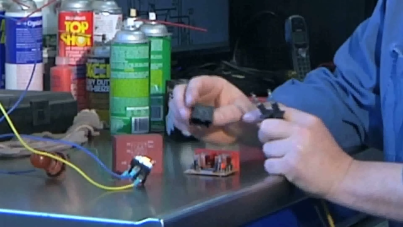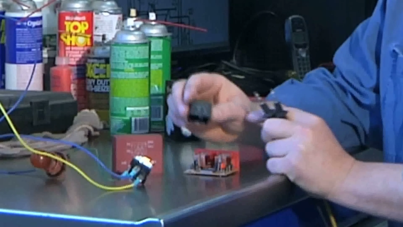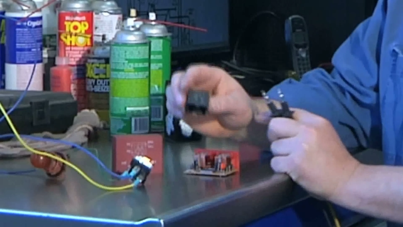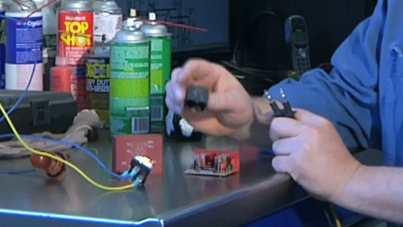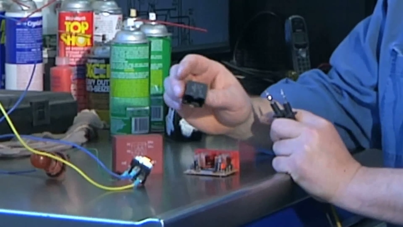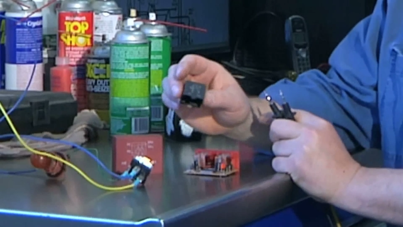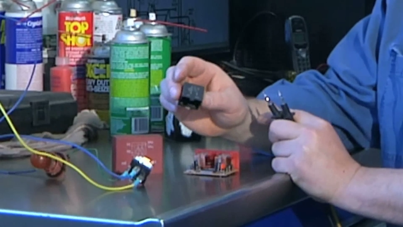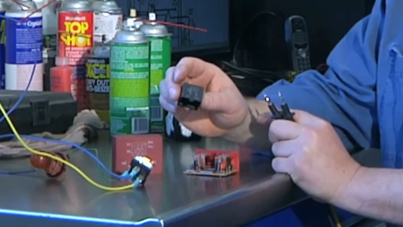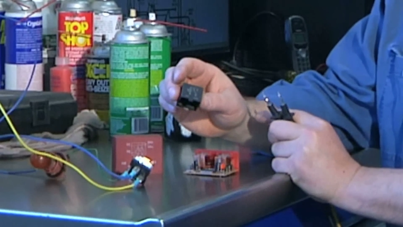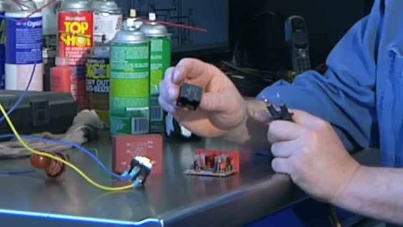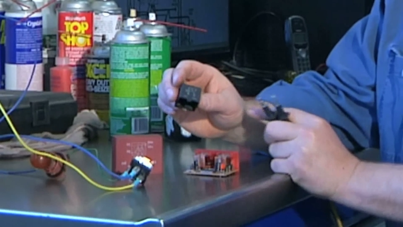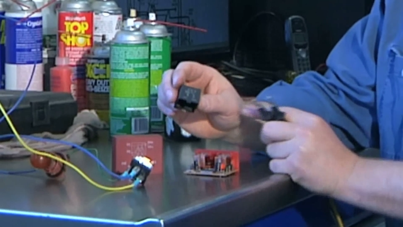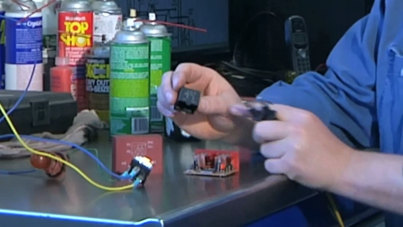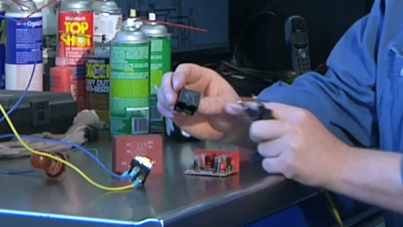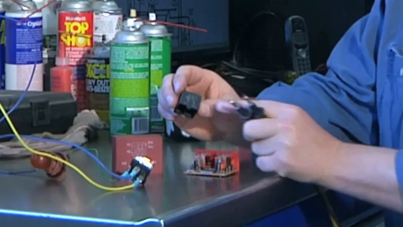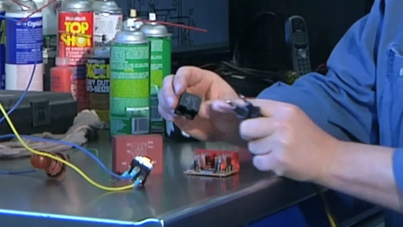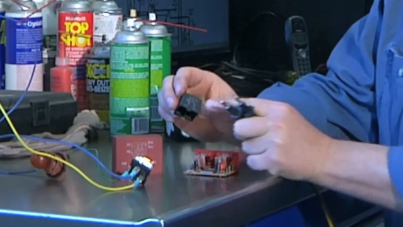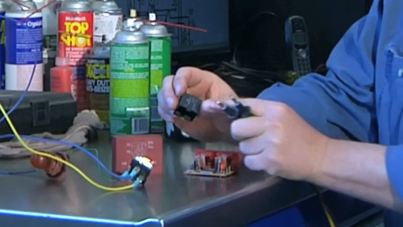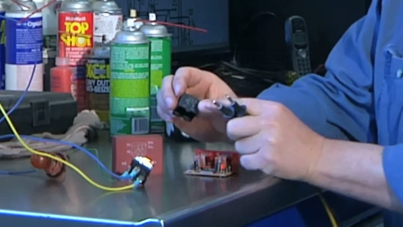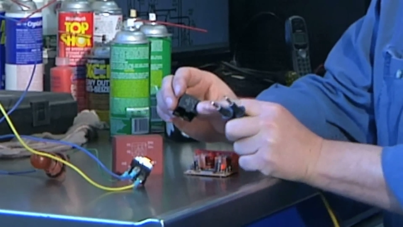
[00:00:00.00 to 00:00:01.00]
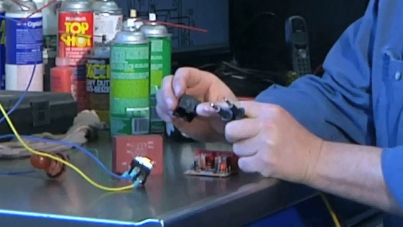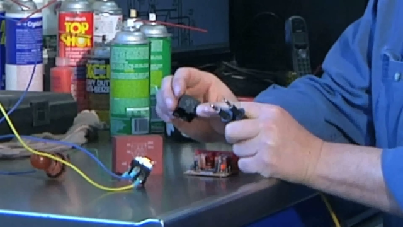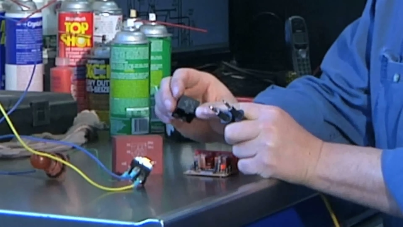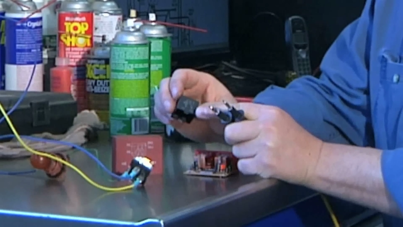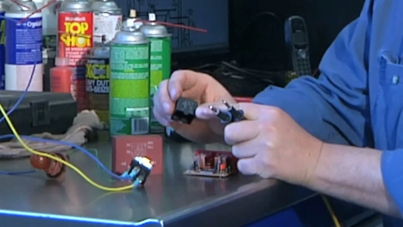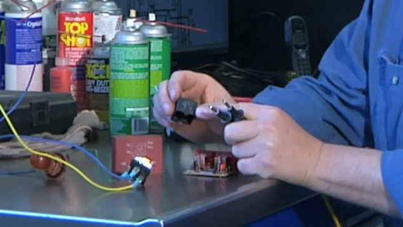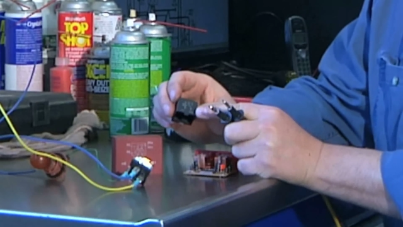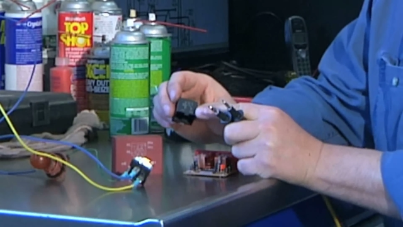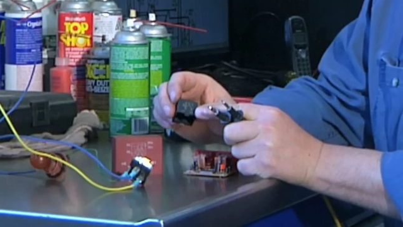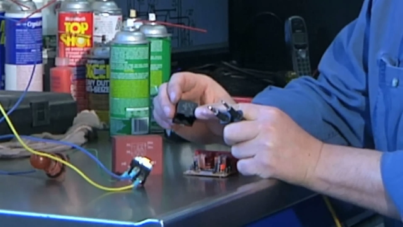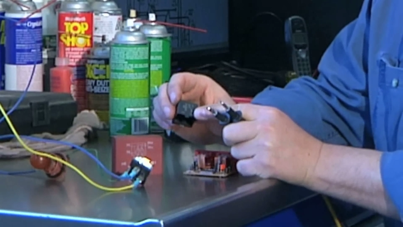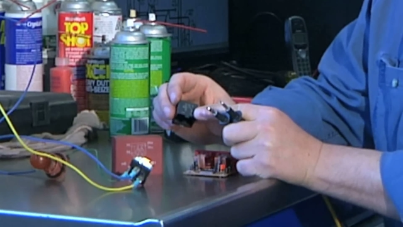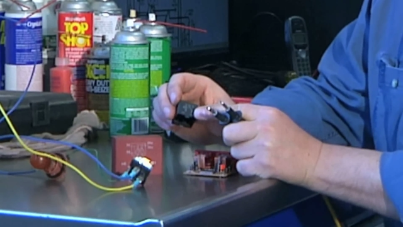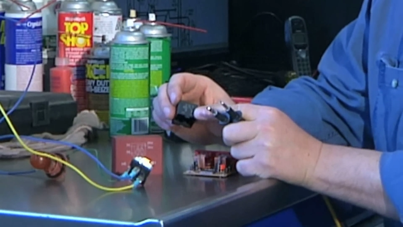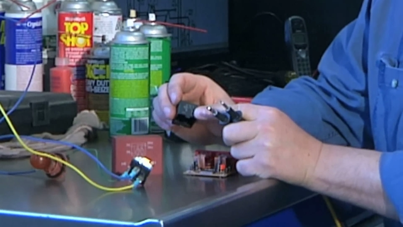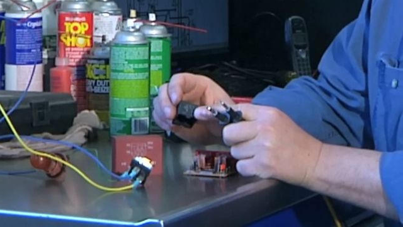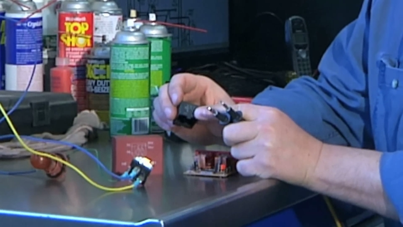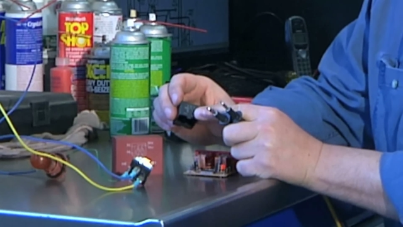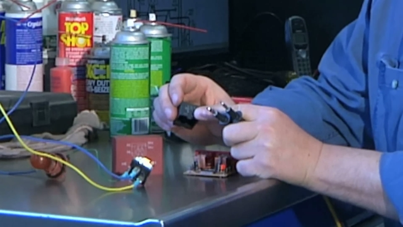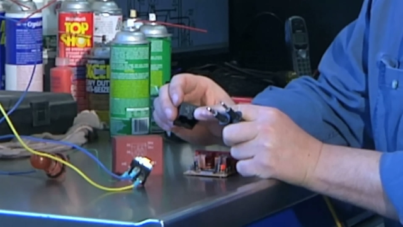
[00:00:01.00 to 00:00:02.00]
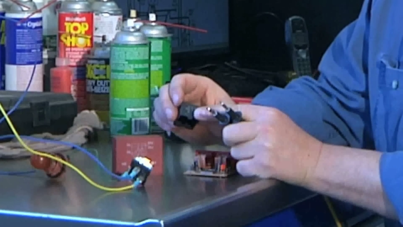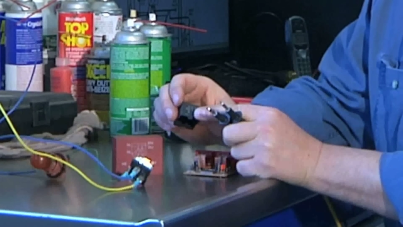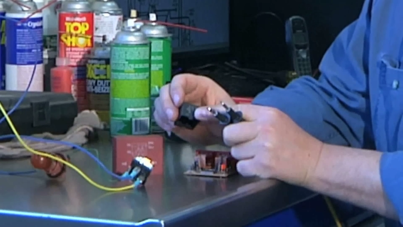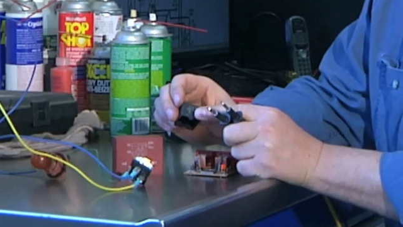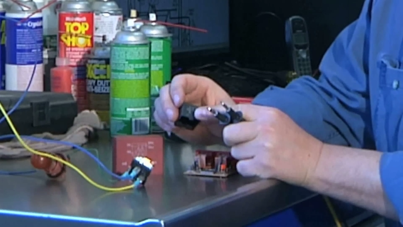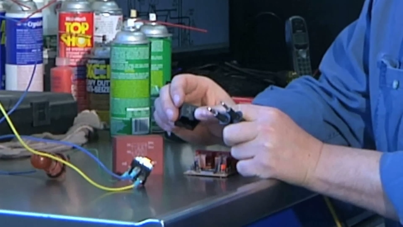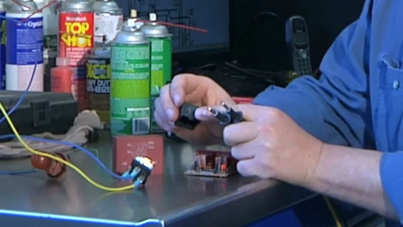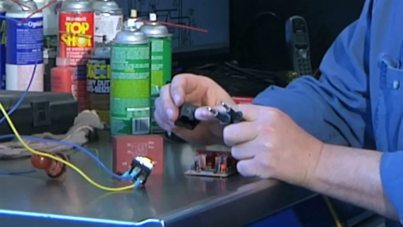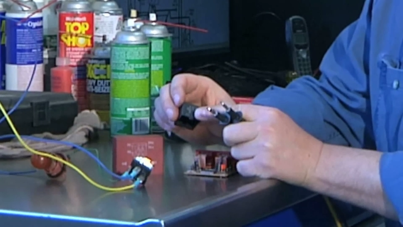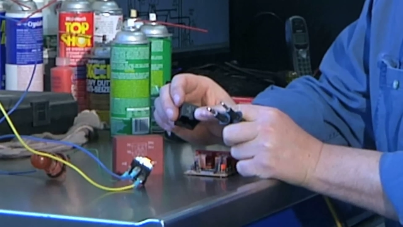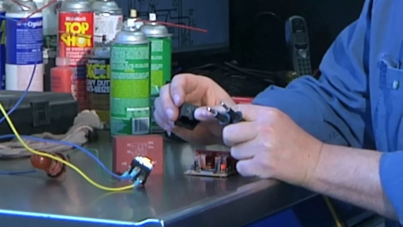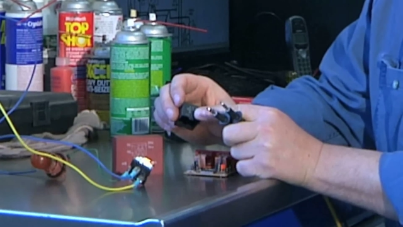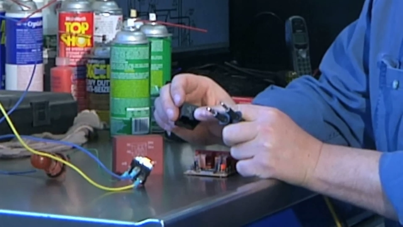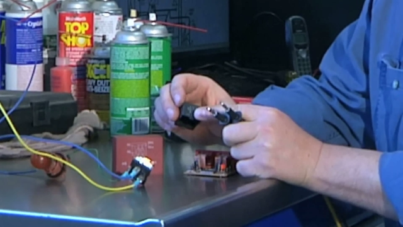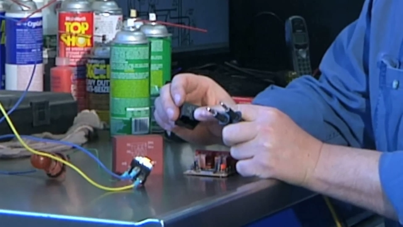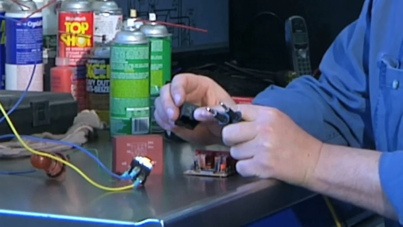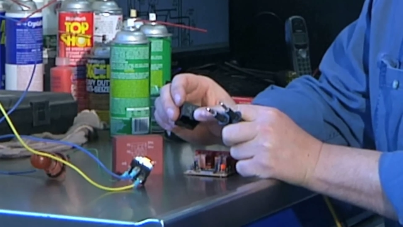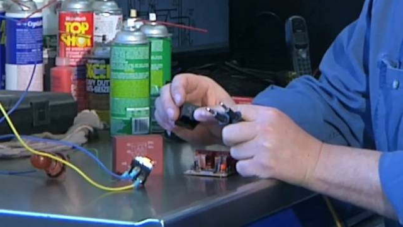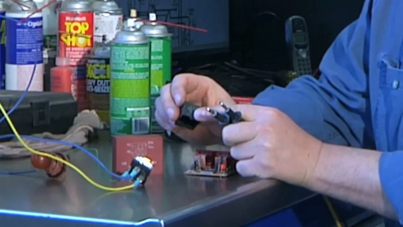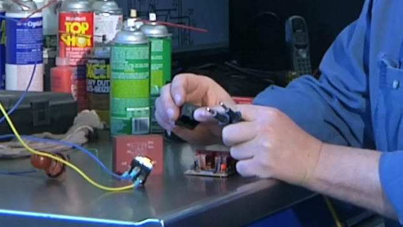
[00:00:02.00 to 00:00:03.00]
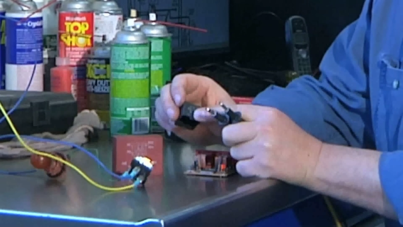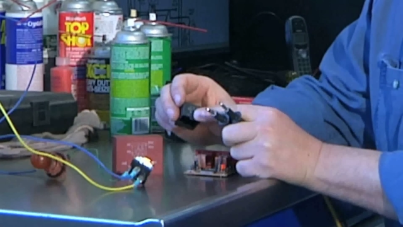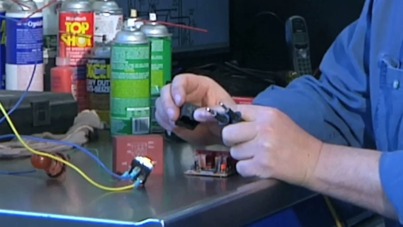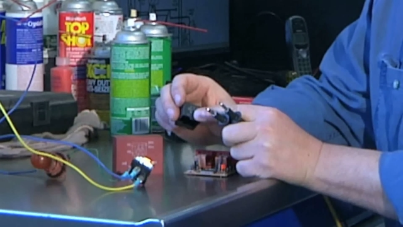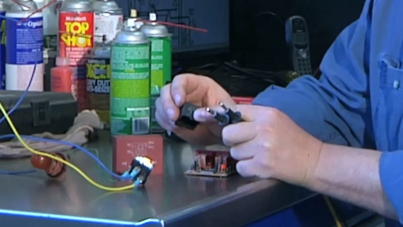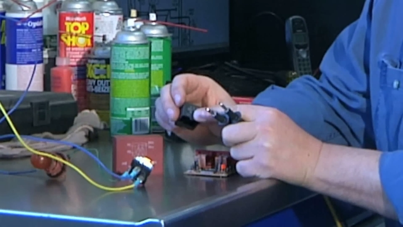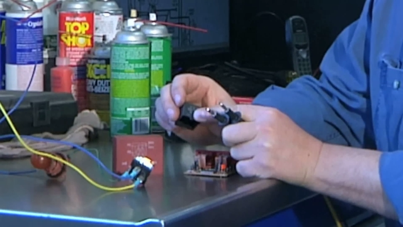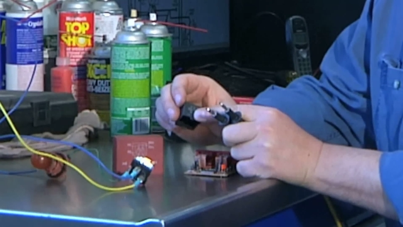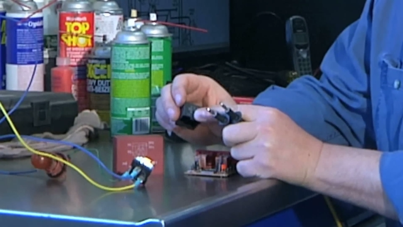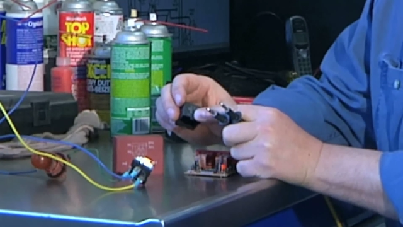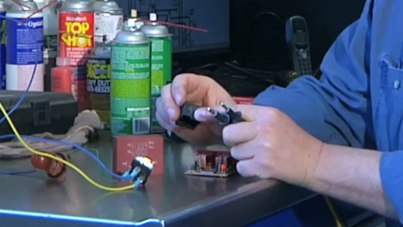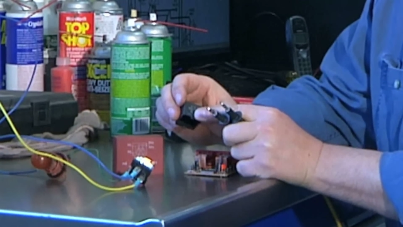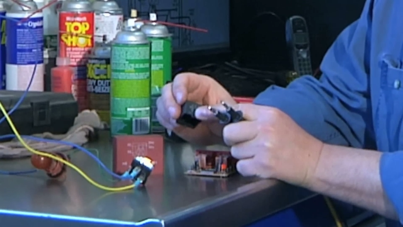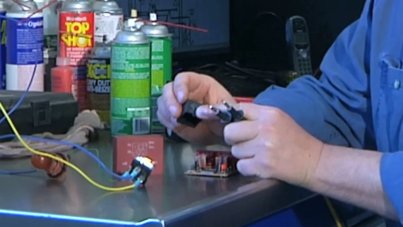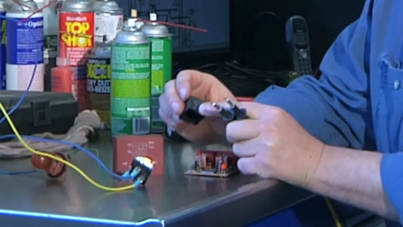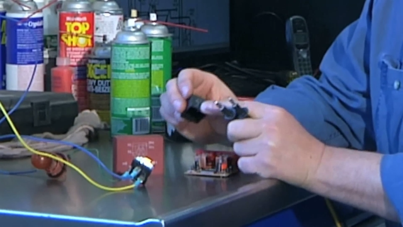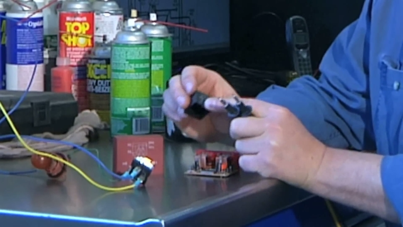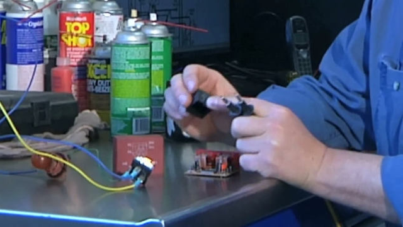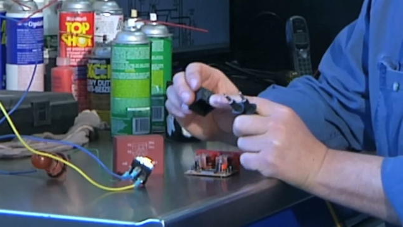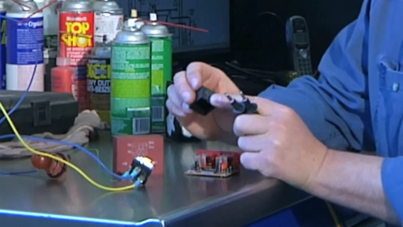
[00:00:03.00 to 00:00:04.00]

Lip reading: (no speaker visible)